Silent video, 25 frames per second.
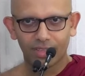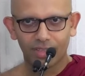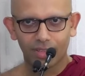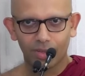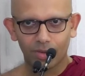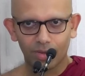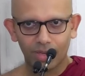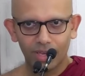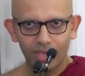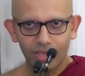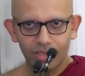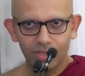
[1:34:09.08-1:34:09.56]

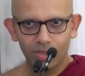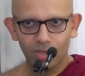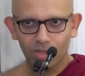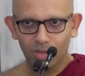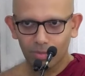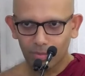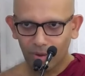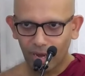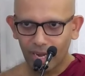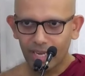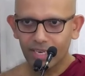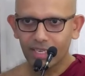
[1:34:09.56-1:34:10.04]
Okay, so
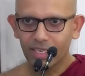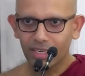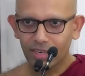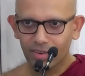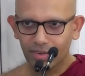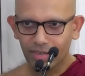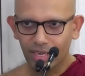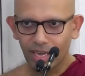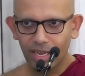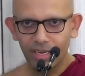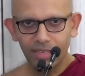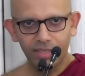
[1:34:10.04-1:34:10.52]
the mind
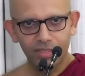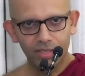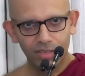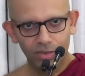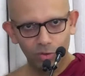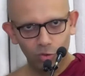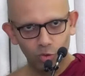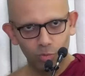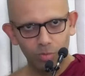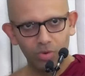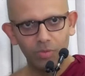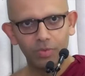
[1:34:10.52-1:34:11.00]
creates
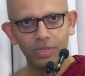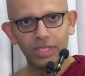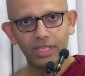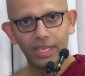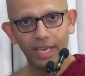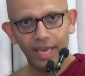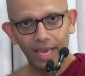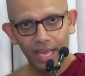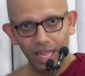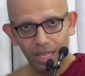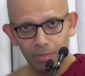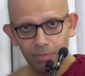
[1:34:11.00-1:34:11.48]
a Rupa with
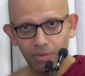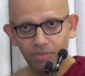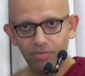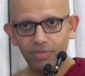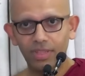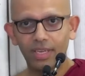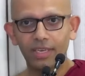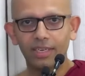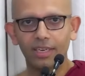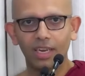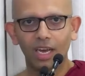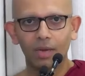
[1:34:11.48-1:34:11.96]
the help
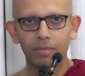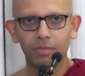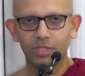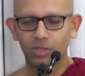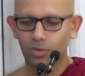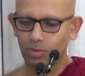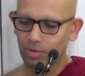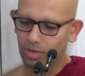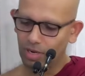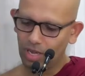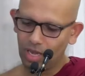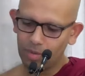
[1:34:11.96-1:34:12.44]
of that Nama.
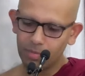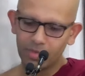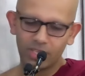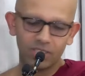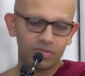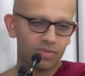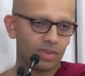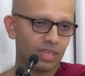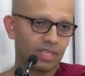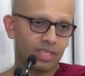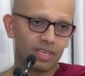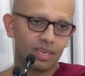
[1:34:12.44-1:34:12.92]
So Nama
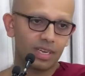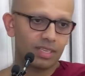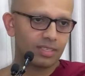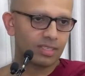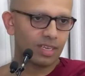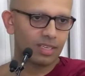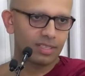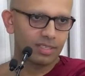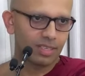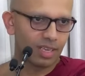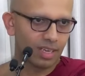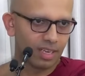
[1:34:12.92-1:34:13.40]
is Vedana
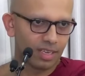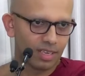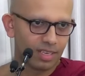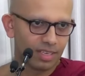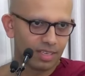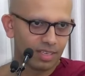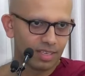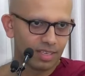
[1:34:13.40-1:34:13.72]
Sanya.